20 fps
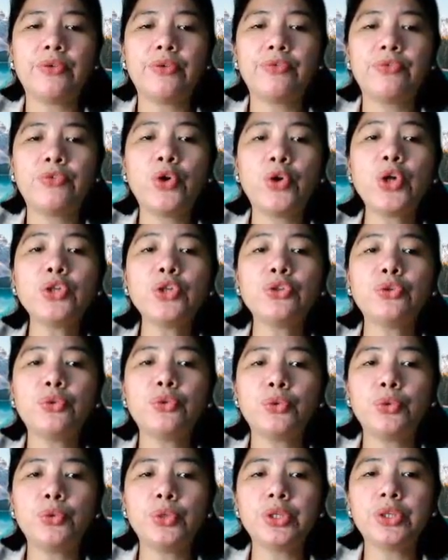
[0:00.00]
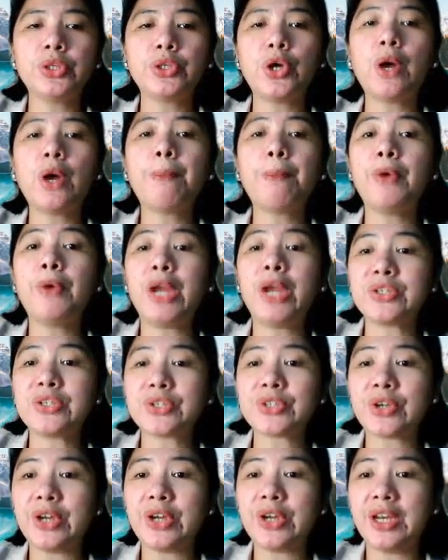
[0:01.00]
fourth root
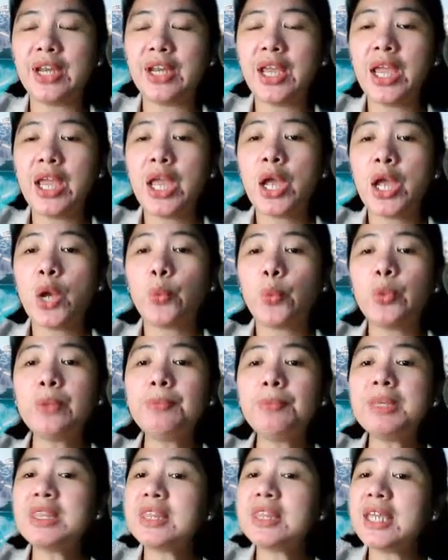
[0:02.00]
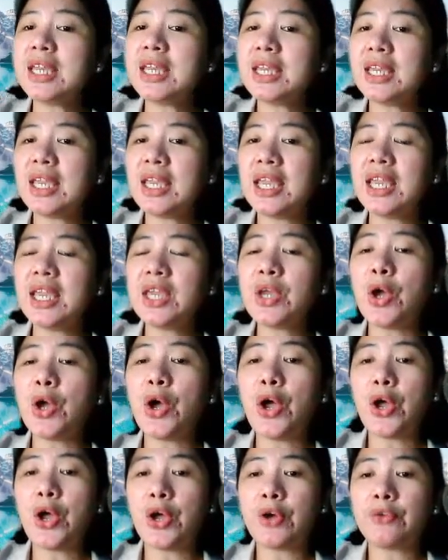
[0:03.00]
operation, we'll be thinking
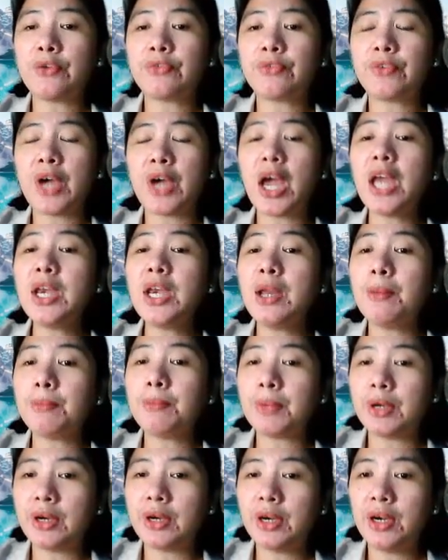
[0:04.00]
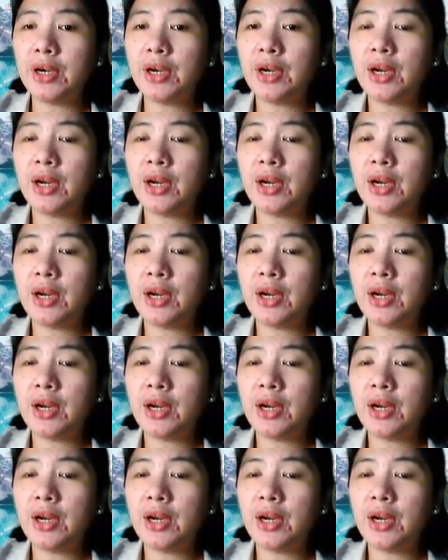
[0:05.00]
of a number